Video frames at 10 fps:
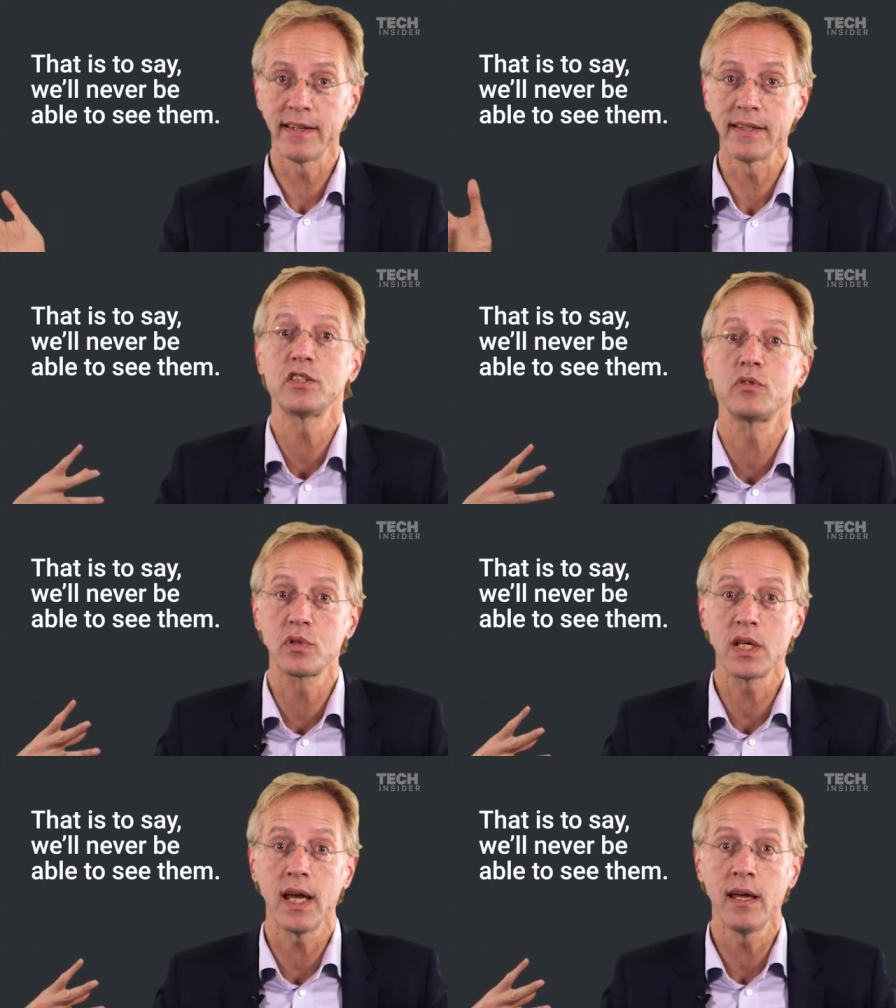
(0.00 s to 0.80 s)
That is to
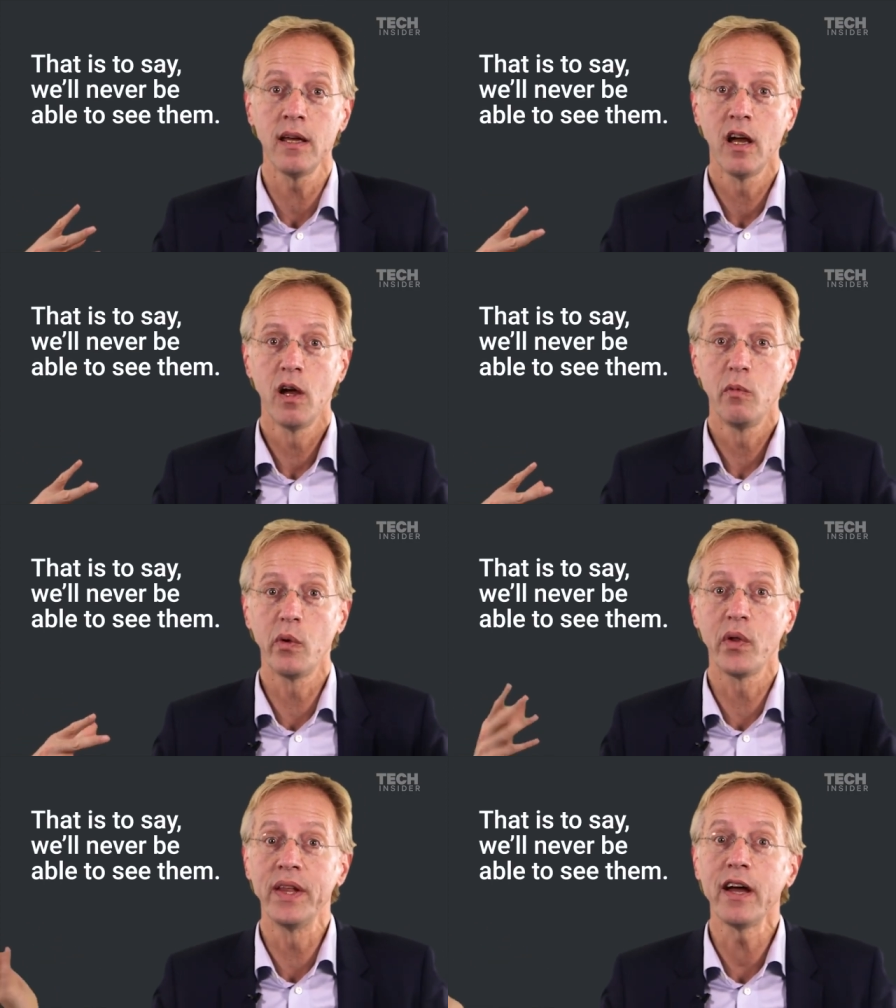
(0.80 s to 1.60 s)
say, we
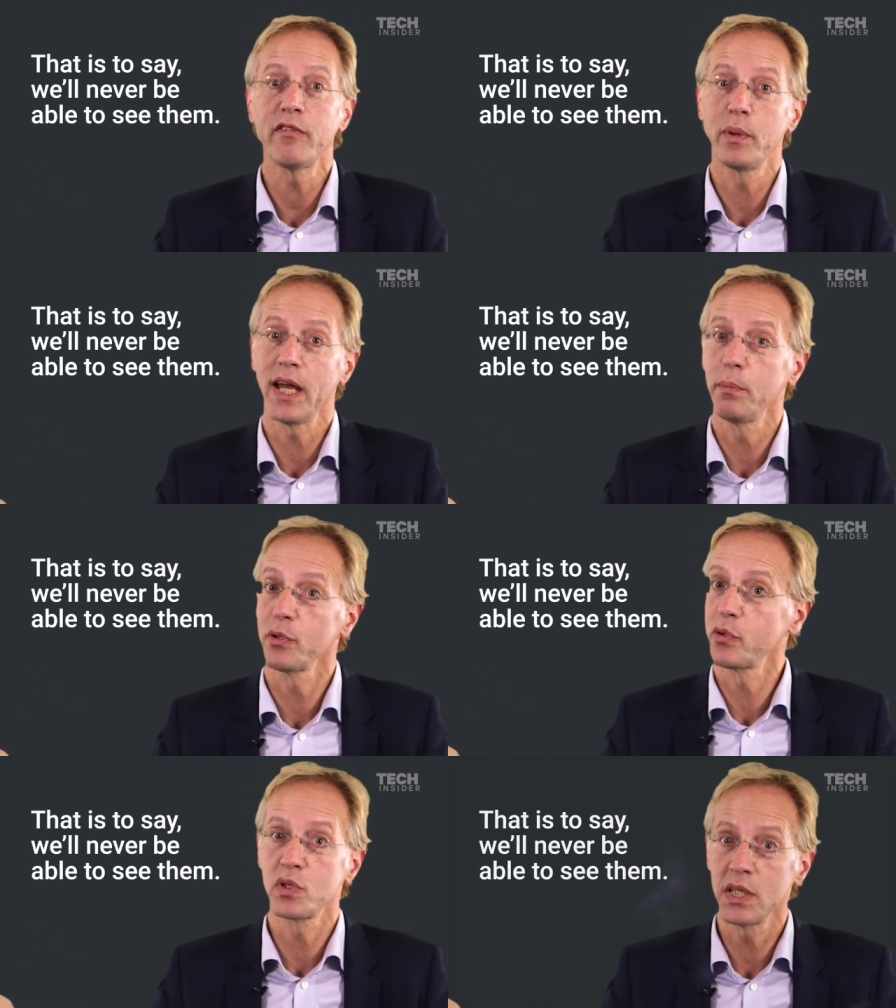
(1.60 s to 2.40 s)
will never be
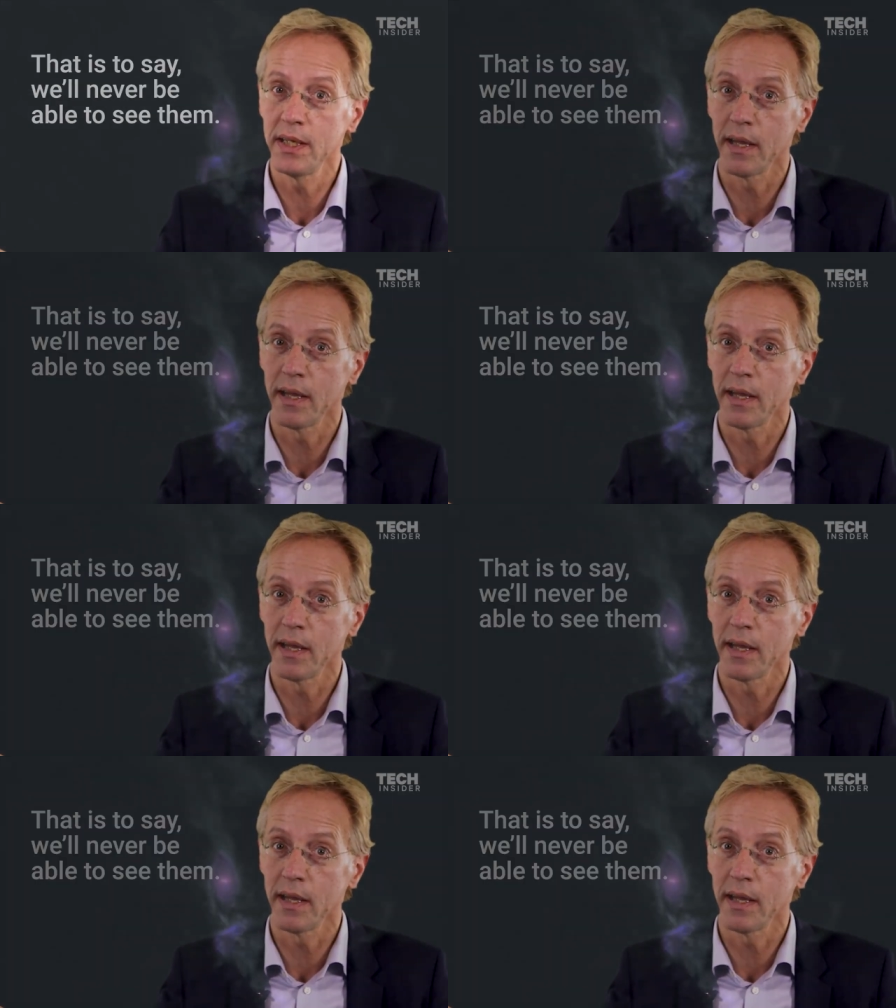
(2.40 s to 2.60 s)
able to see